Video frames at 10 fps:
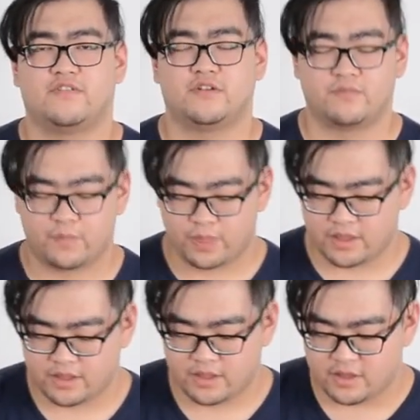
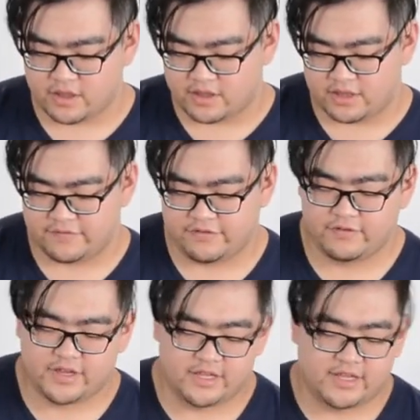clearest if you
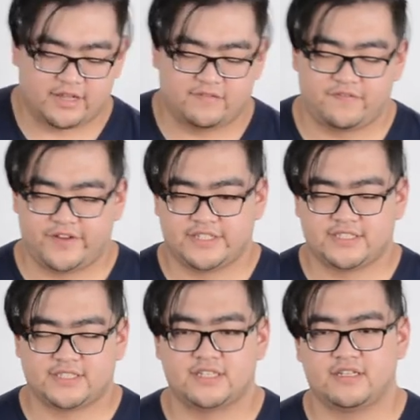get like a
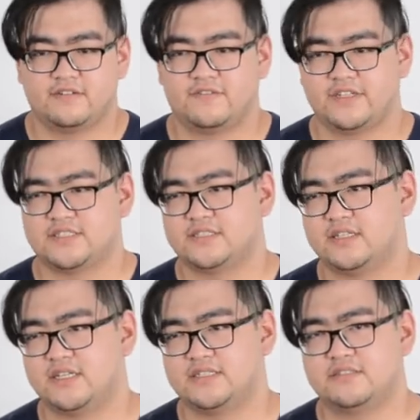fixed fixed
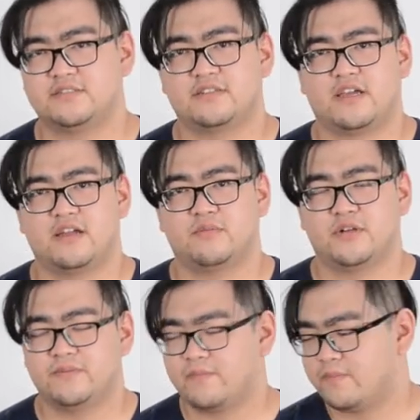lens
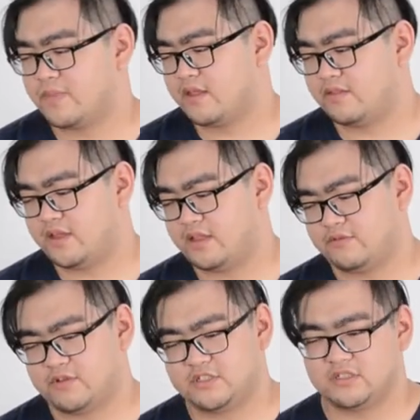camera
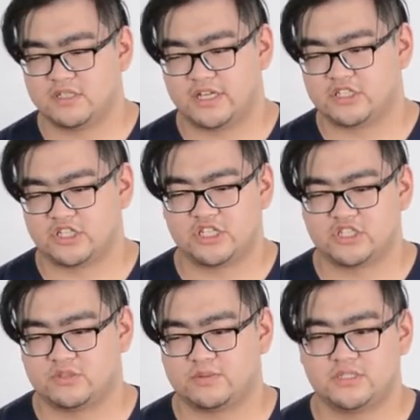then once you like
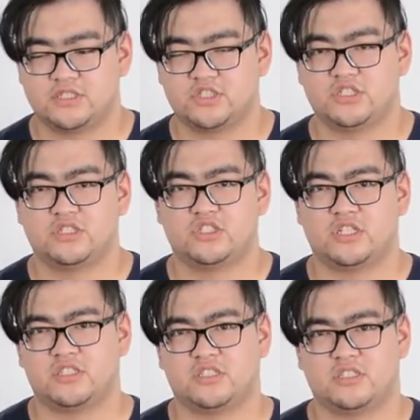change the position
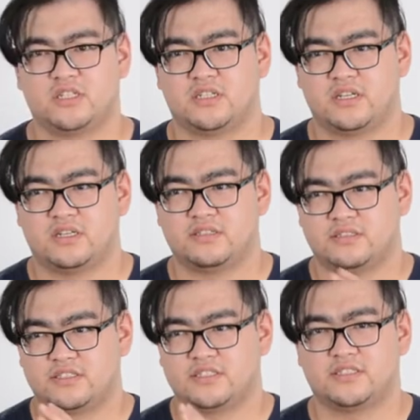change the
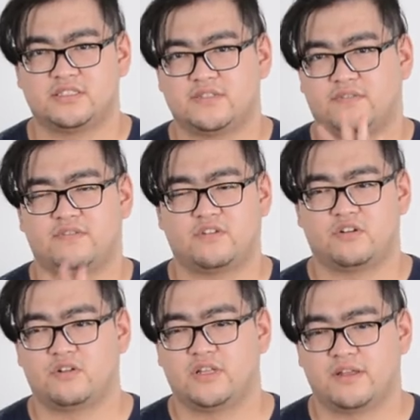distance of the
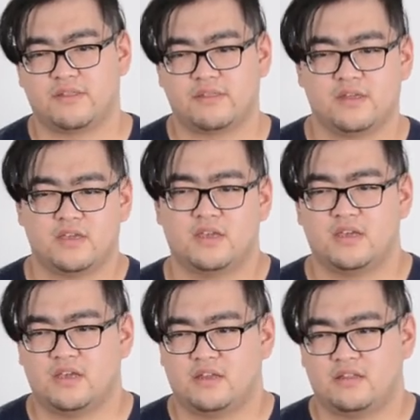focal length
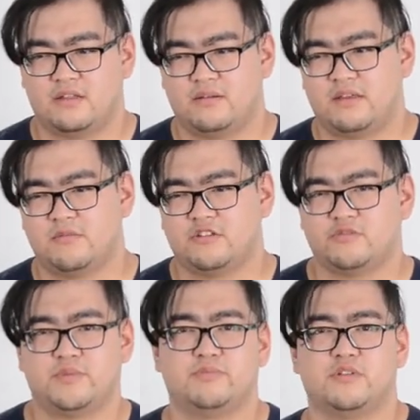the image will
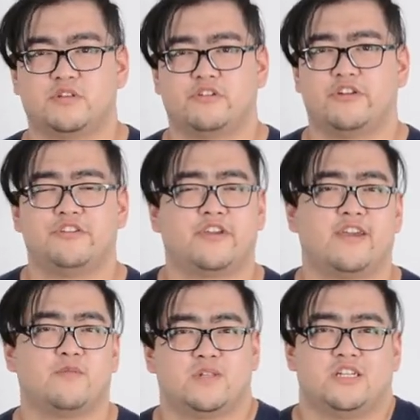be blurry and you
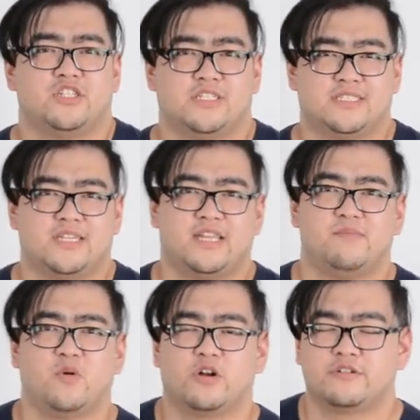can't really adjust it anymore